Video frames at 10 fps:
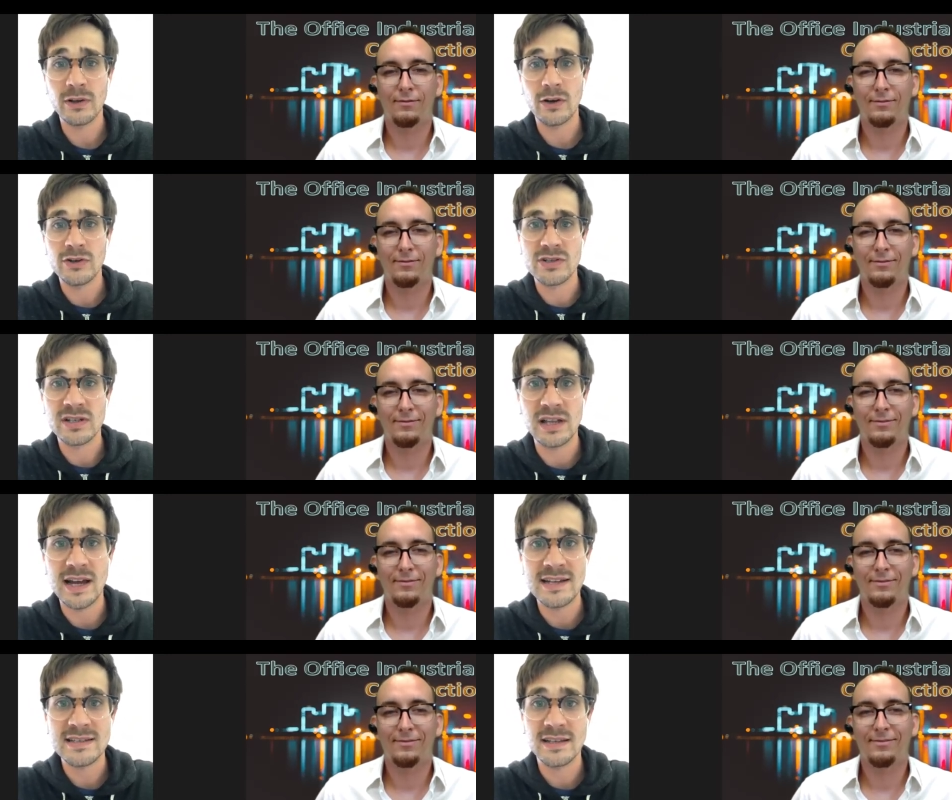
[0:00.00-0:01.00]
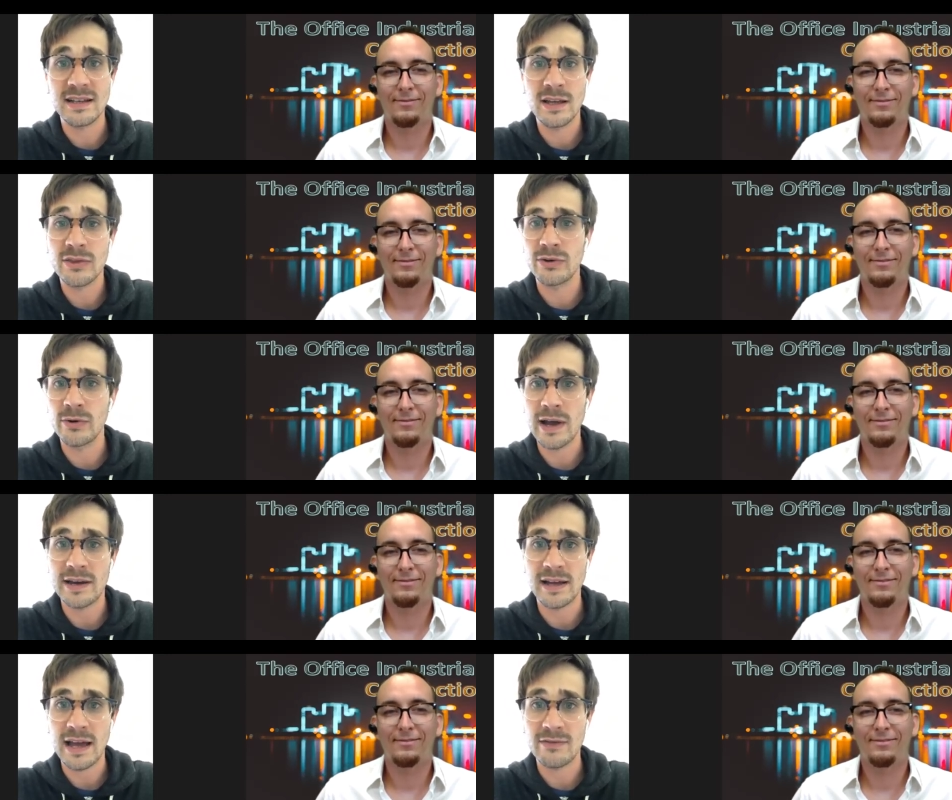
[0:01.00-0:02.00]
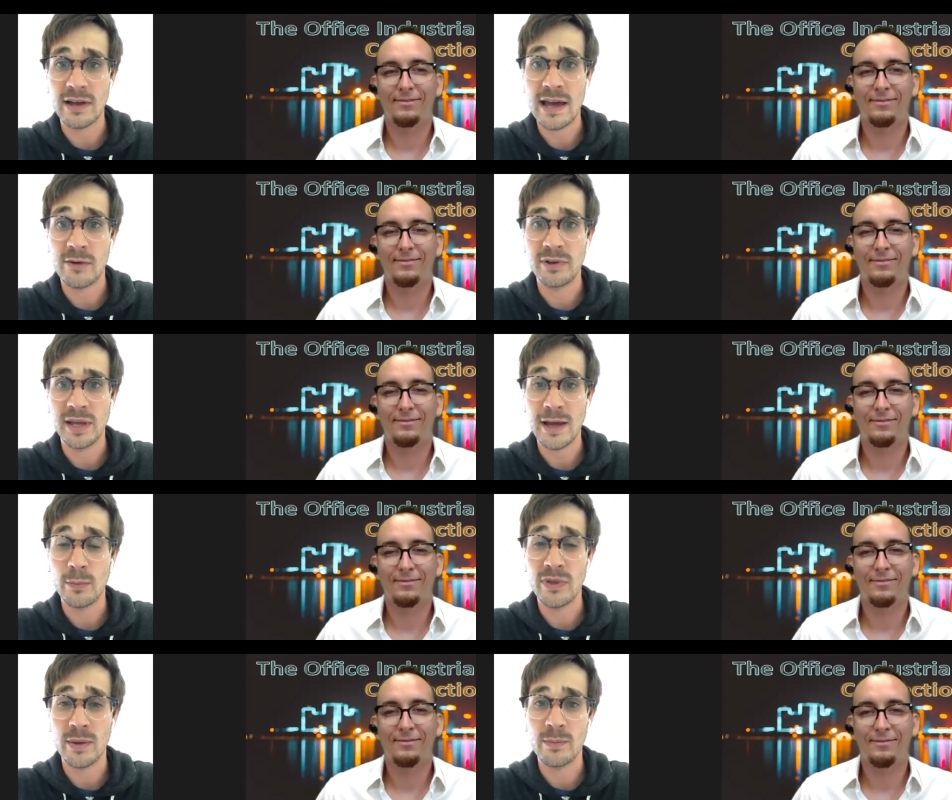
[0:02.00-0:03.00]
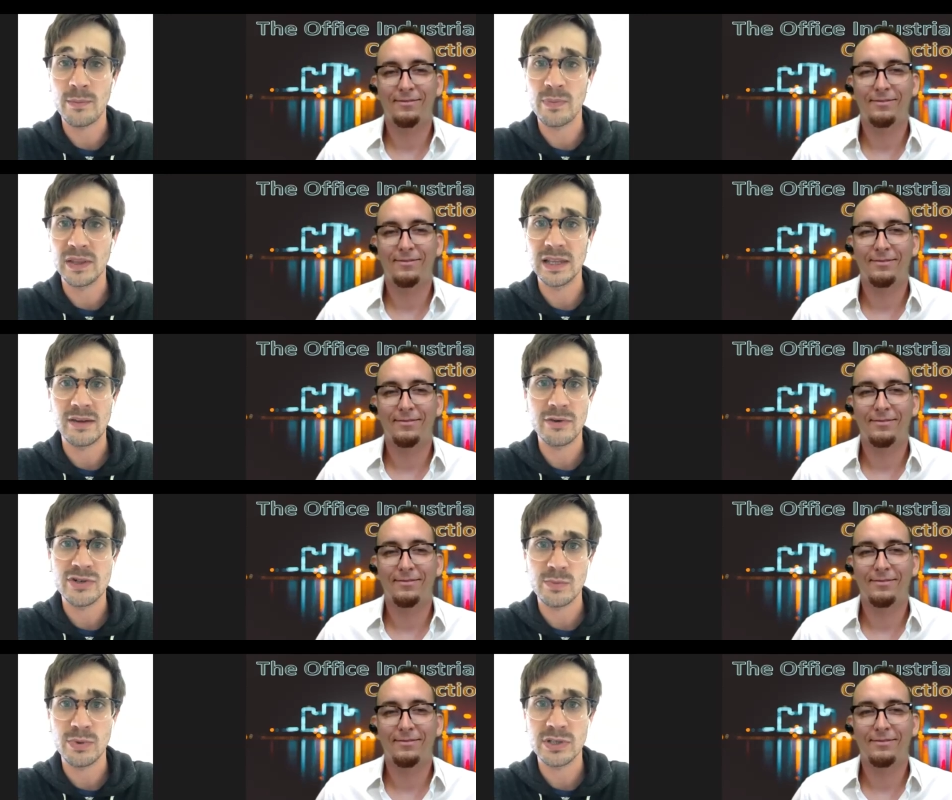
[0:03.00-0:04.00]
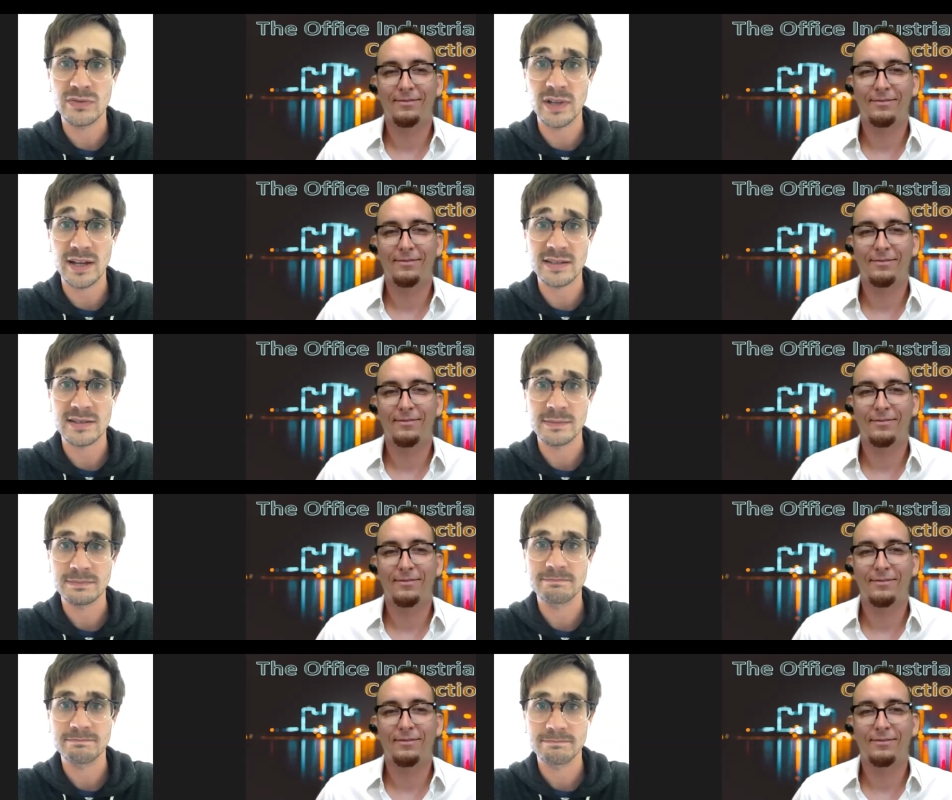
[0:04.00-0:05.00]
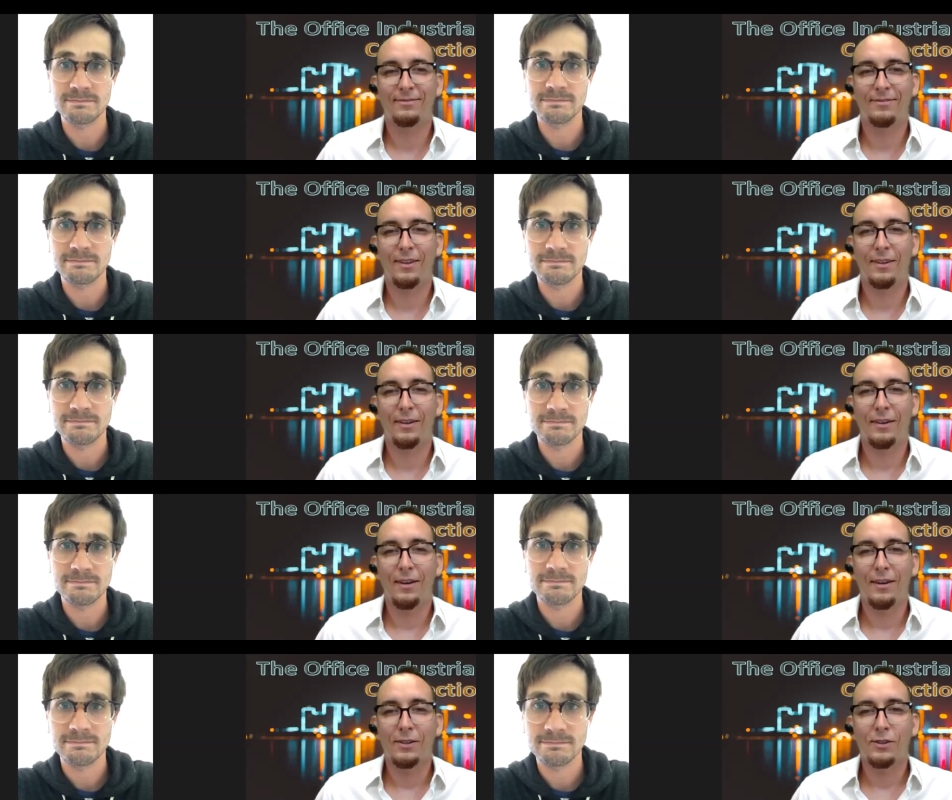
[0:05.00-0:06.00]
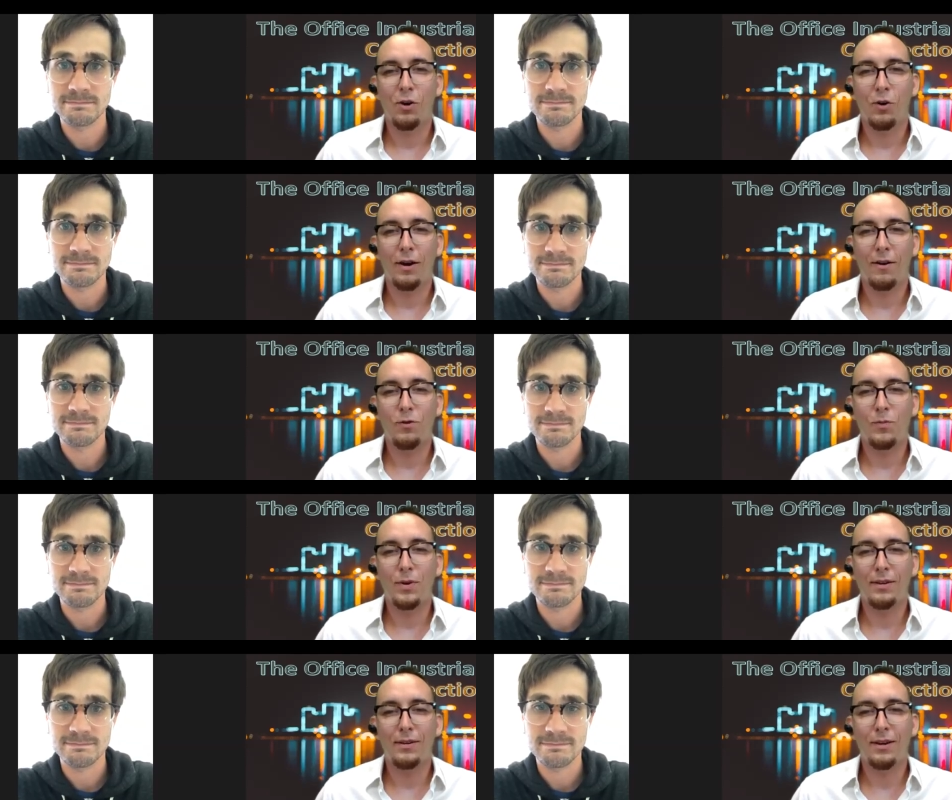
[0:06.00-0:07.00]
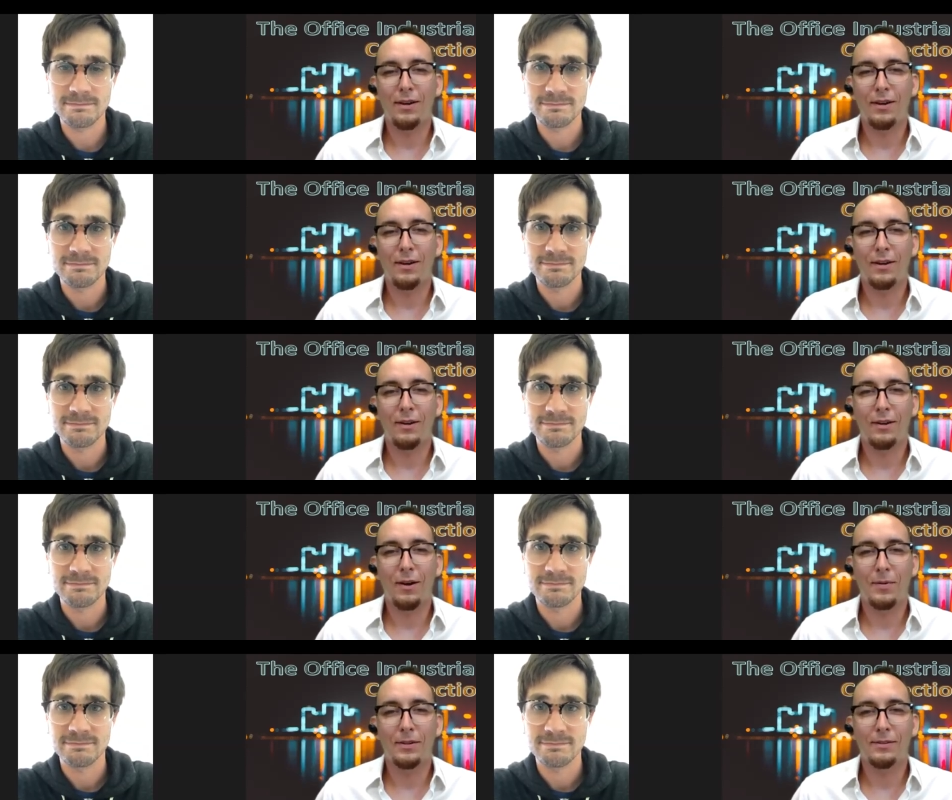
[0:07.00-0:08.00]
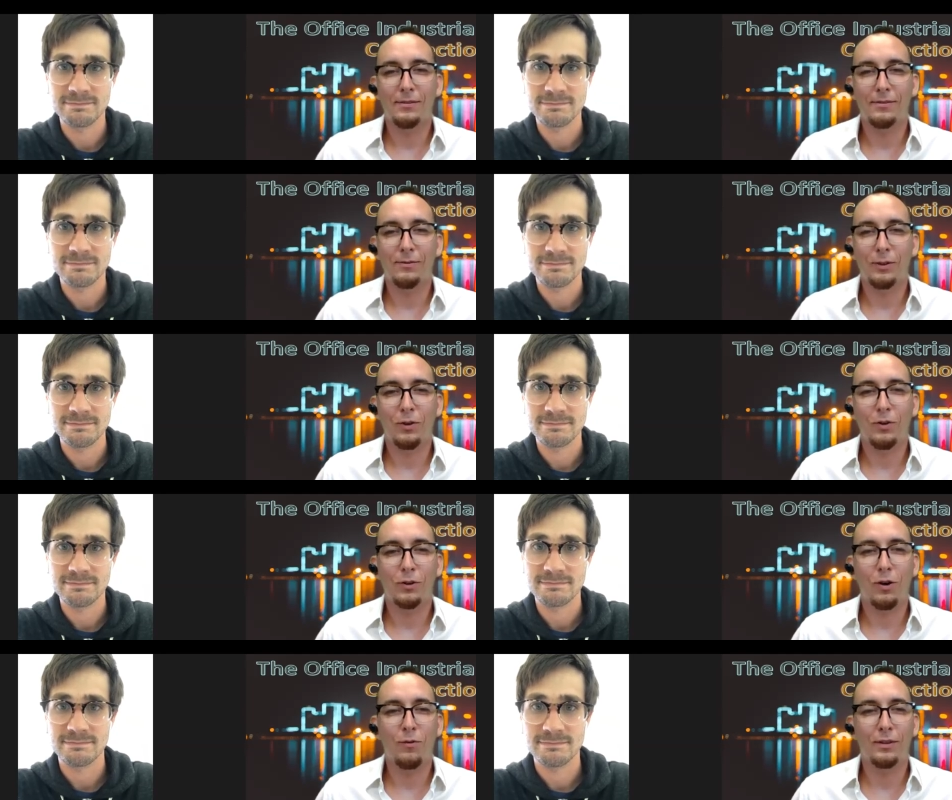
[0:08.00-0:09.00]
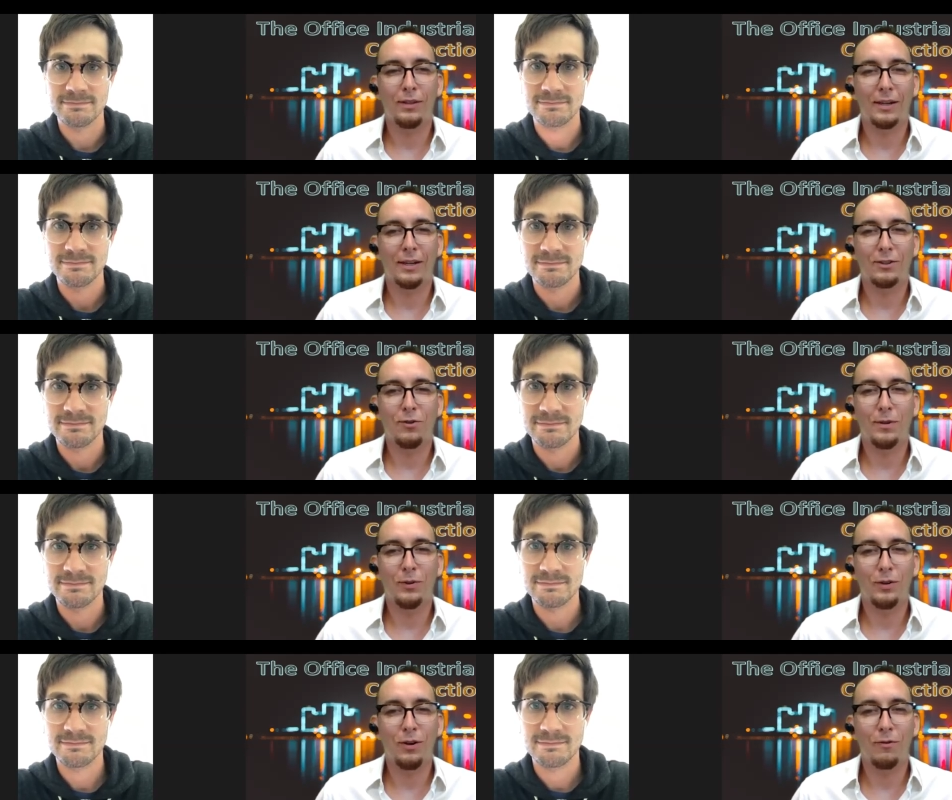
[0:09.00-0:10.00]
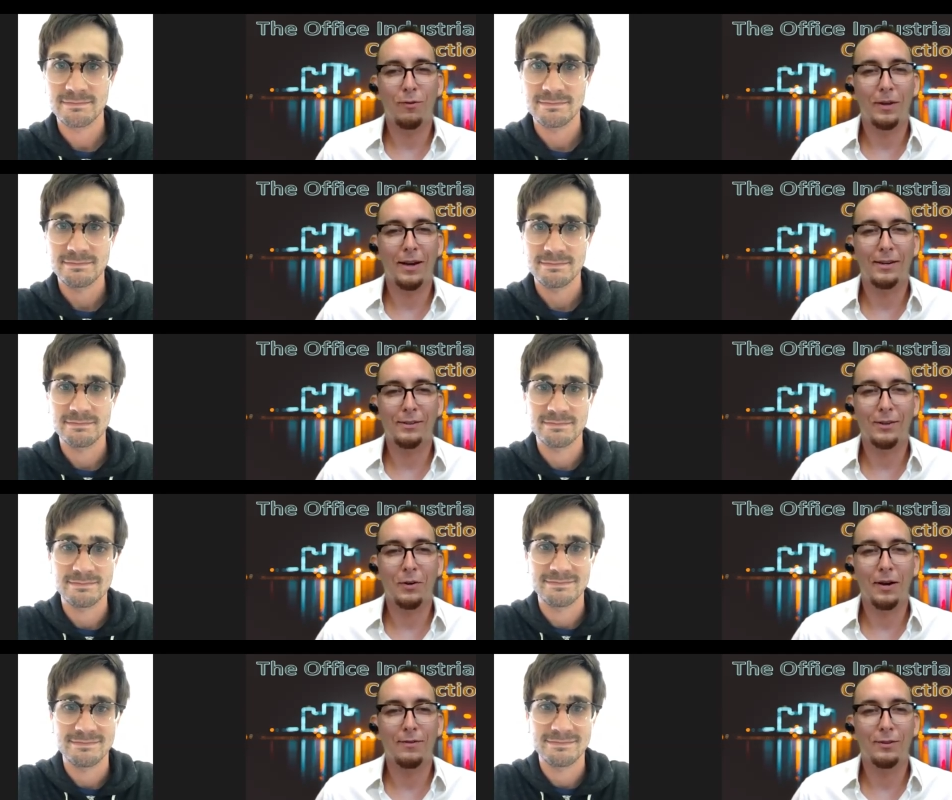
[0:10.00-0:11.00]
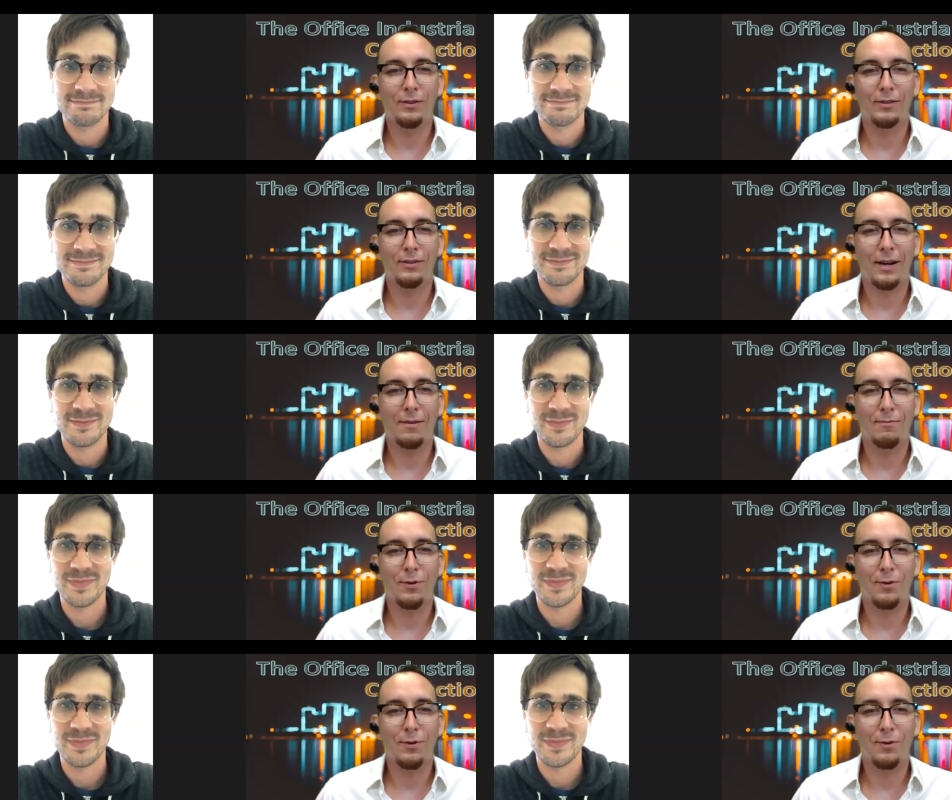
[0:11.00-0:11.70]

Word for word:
Speaker 1: largest clients, thinking through how to have how to really help them leverage and push flex.
Speaker 2: So, have you been? Uh, I mean, with the whole COVID thing, I guess you've been doing it all from the house, though, haven't you? Not